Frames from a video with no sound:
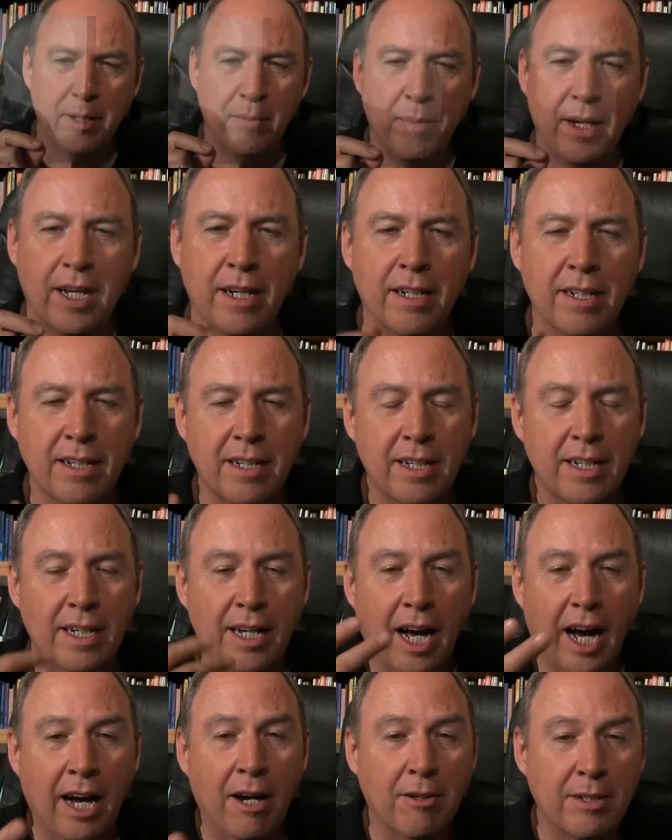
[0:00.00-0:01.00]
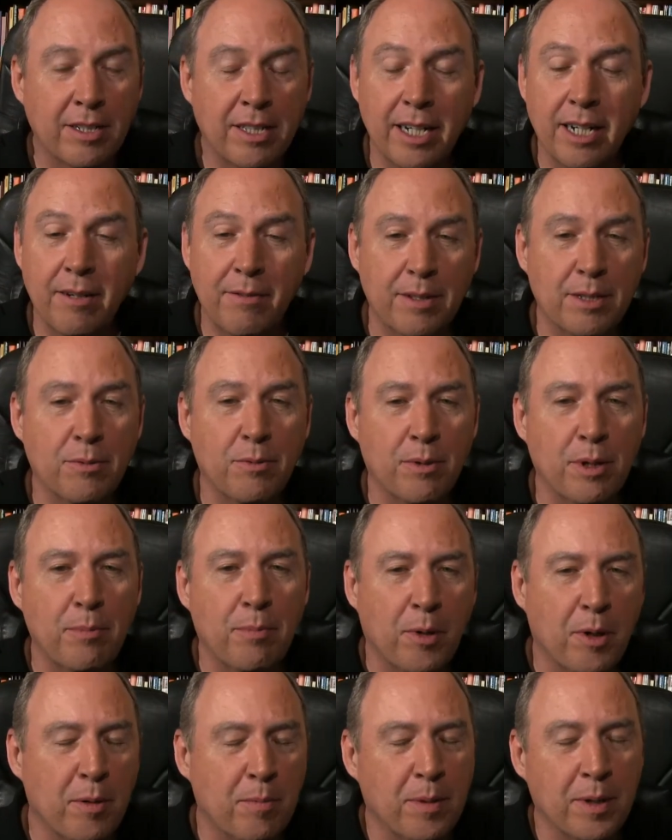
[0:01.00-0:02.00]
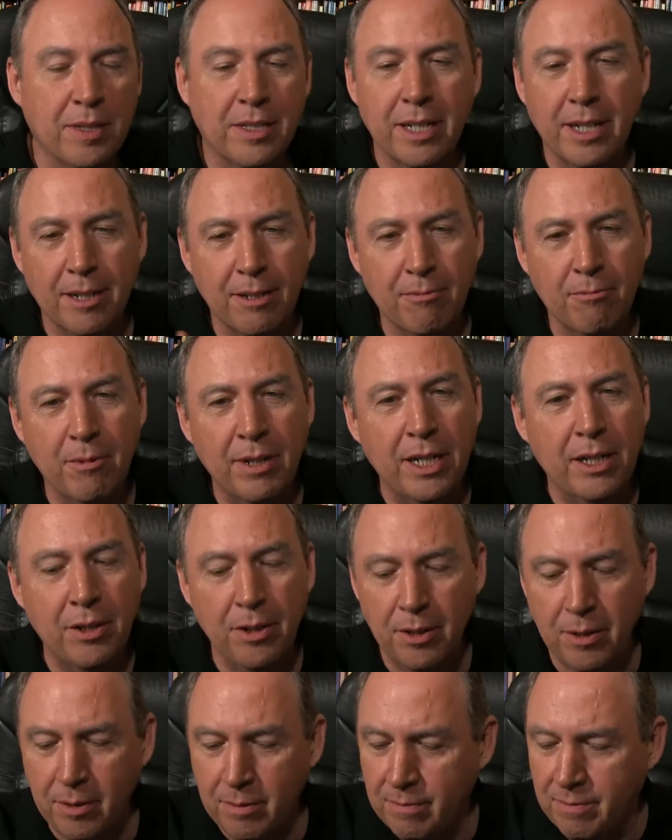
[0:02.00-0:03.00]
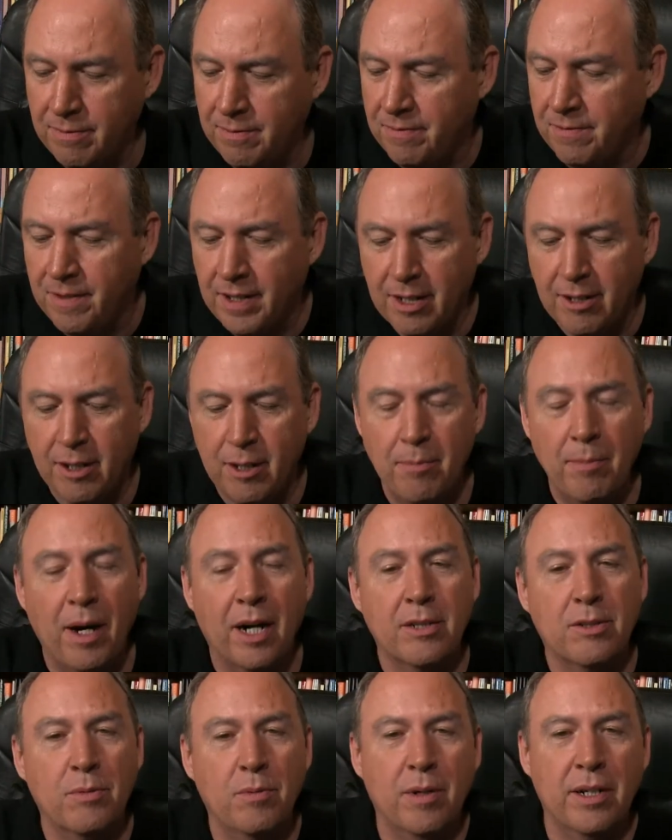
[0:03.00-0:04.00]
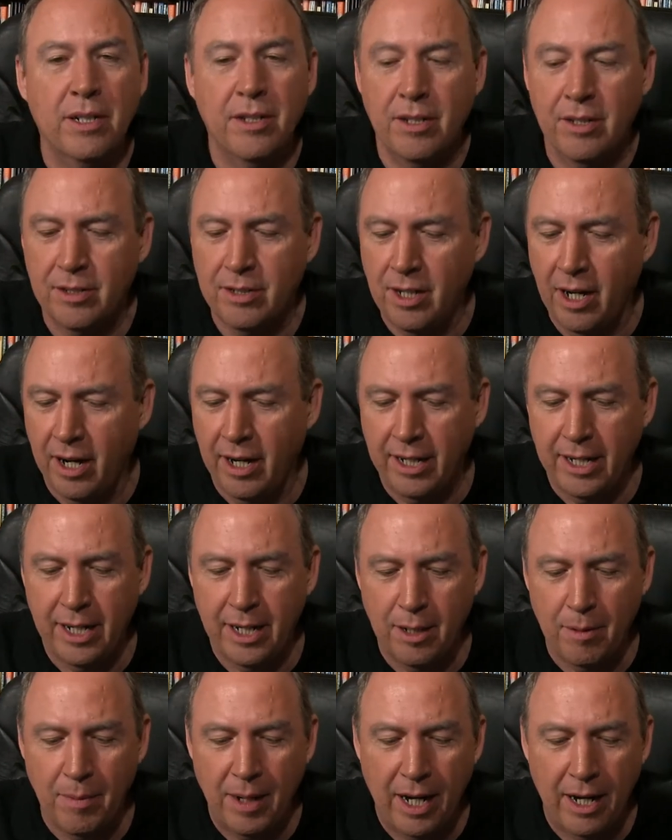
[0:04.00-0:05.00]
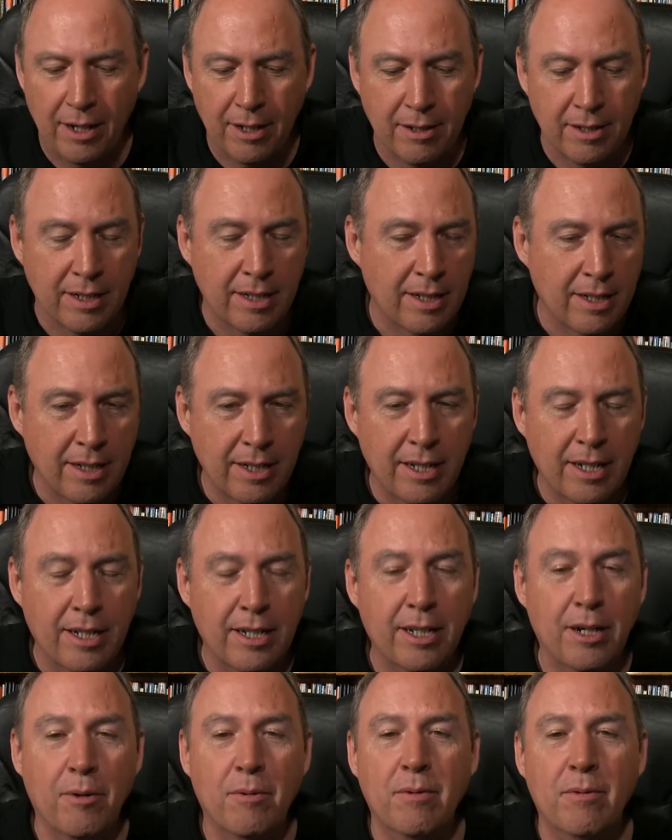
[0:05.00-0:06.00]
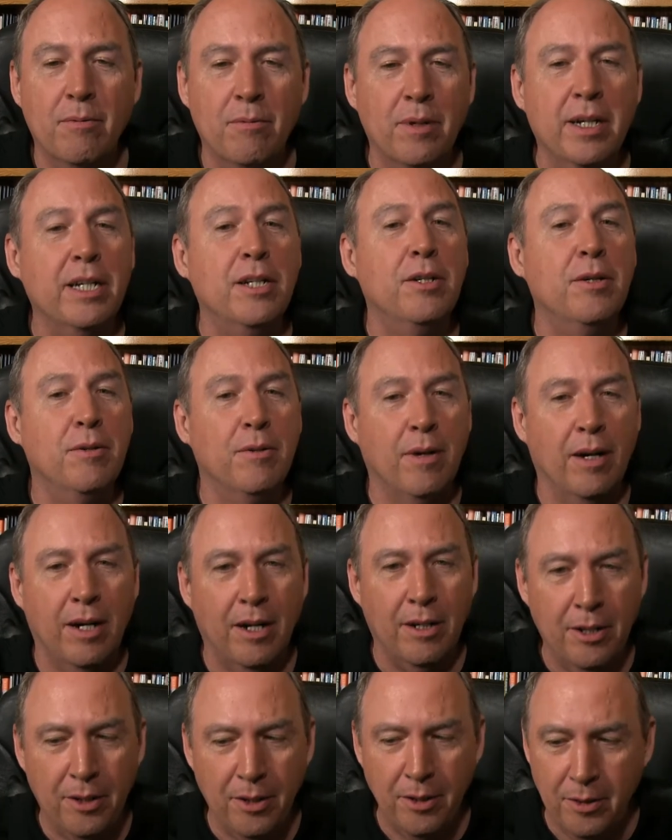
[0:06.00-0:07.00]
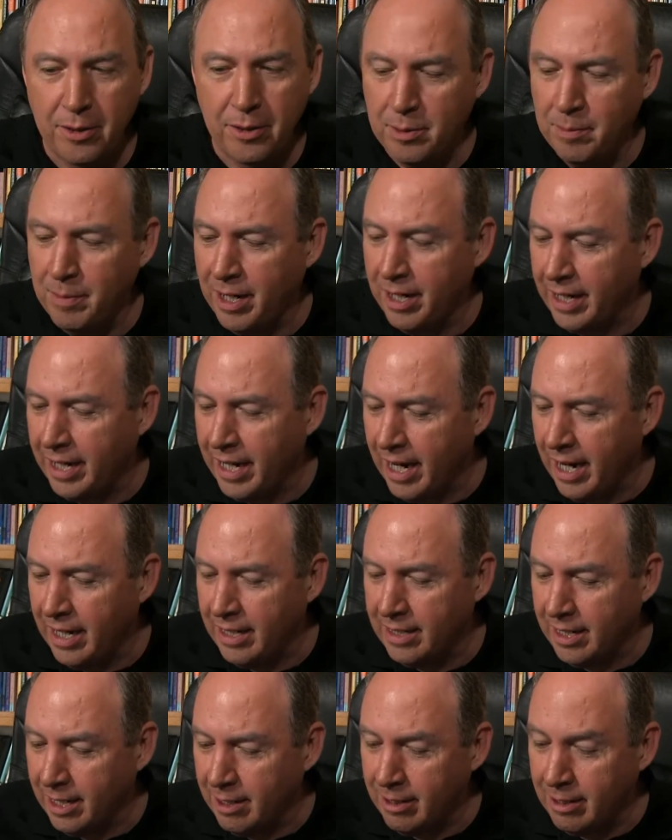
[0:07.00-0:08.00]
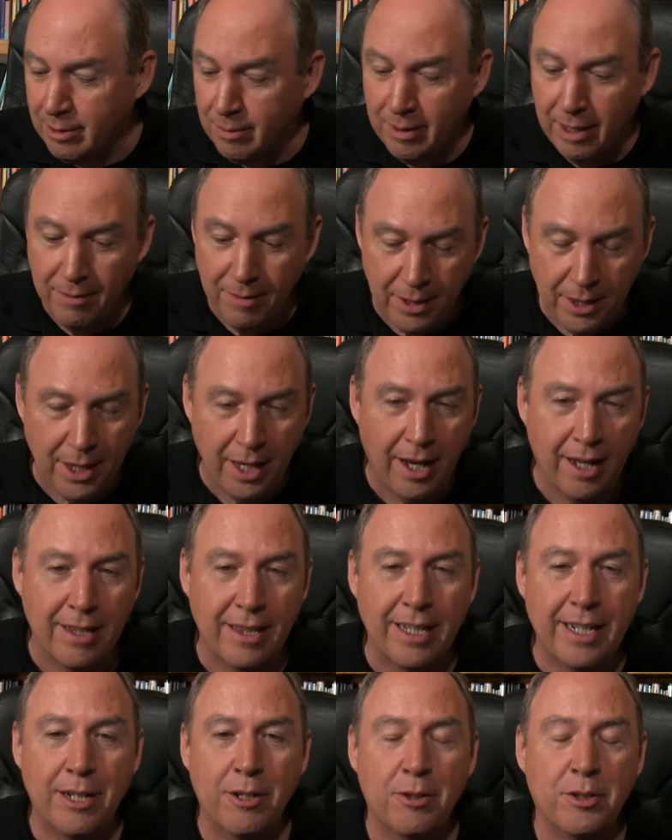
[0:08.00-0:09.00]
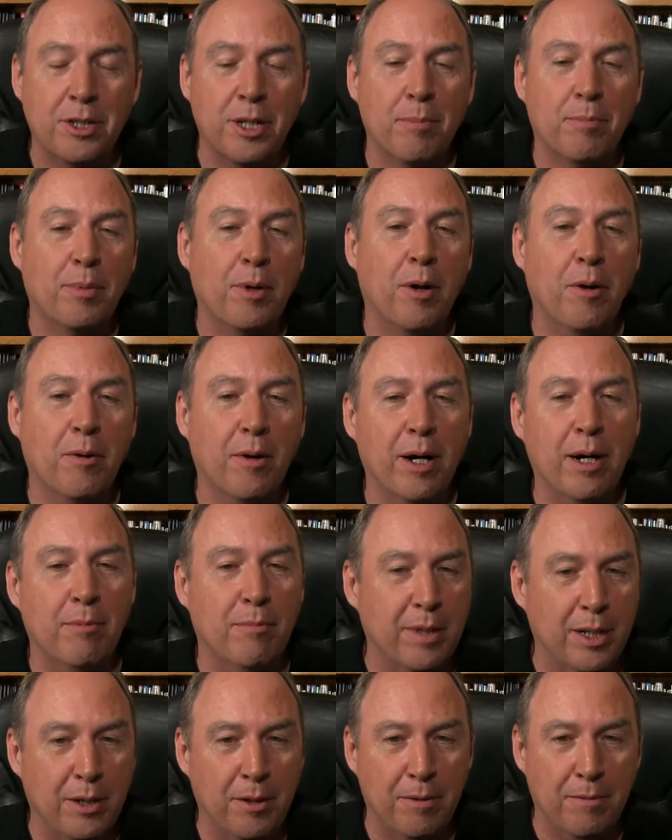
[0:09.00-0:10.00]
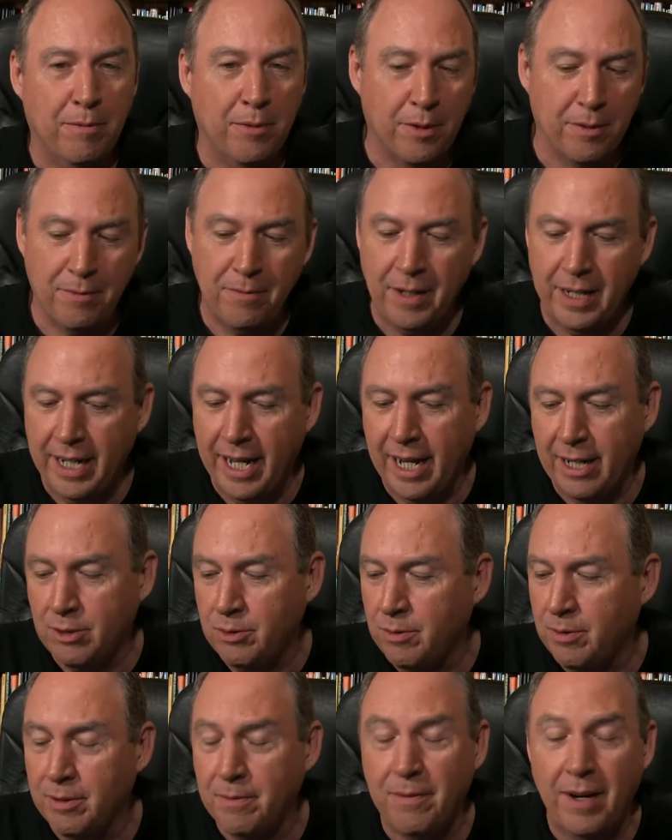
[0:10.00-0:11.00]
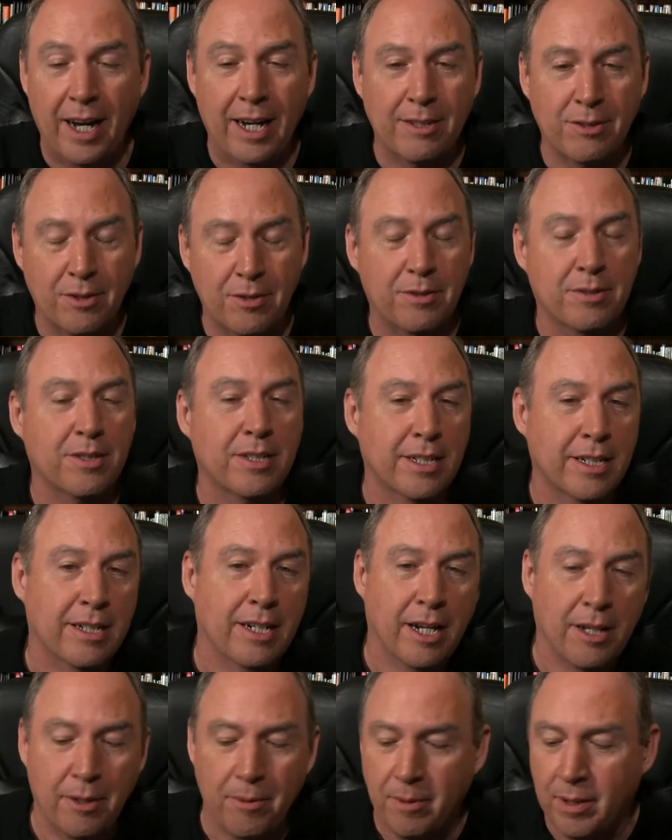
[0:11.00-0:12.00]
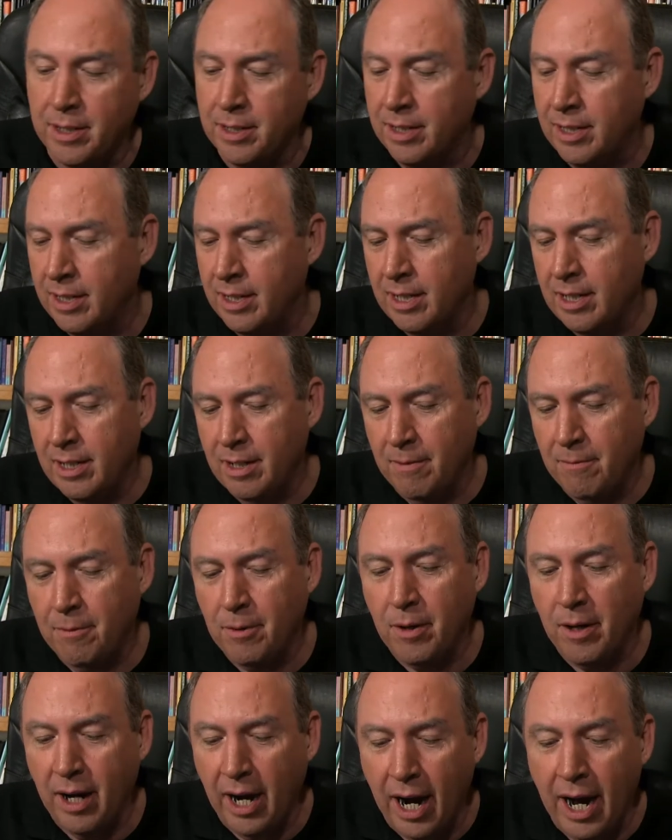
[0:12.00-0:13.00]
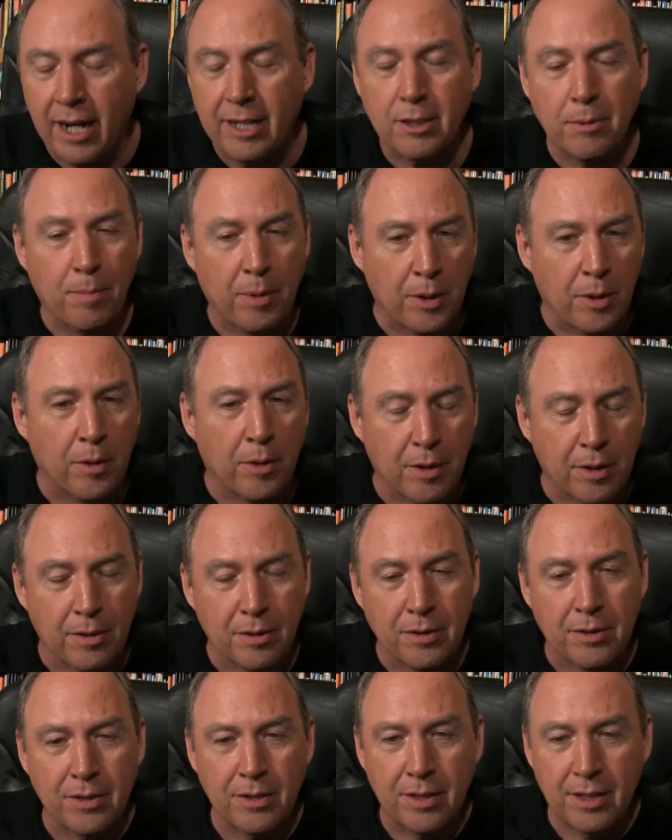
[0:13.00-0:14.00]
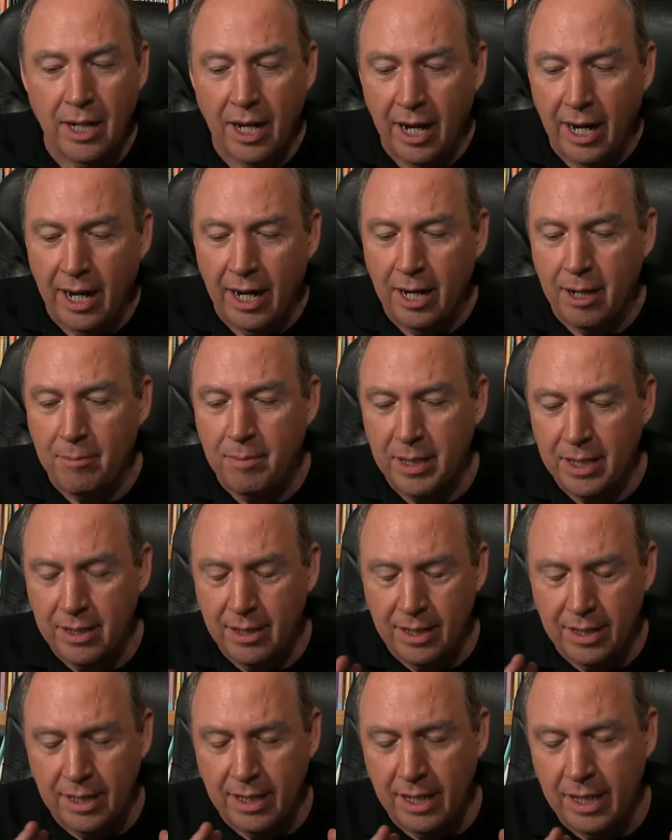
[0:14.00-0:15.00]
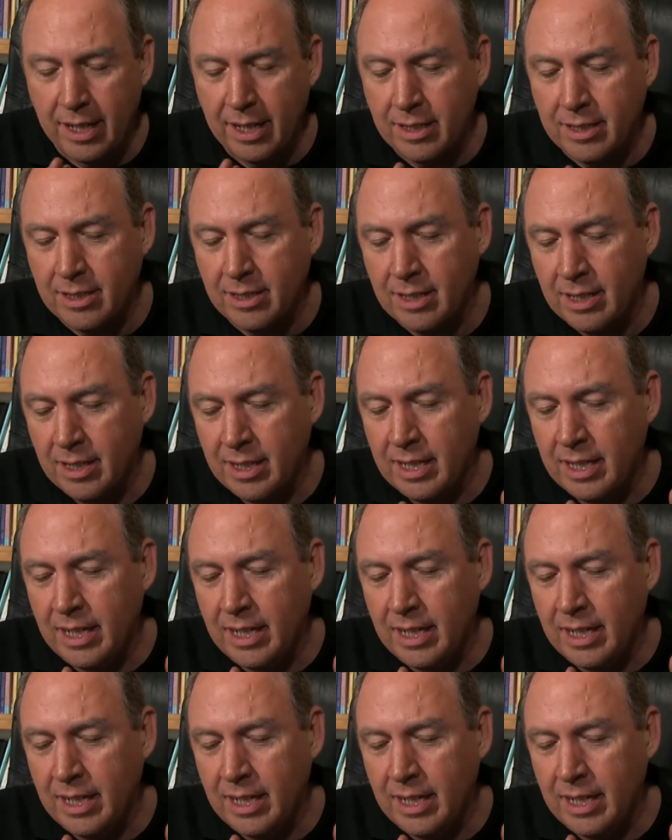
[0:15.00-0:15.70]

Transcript: it a bit. I always think of it as repurposing. We do very much what you're talking about, and you know, we do a huge amount of content because we have a thought leadership program we do for financial advisors and another one for entrepreneurs. Uh, but it's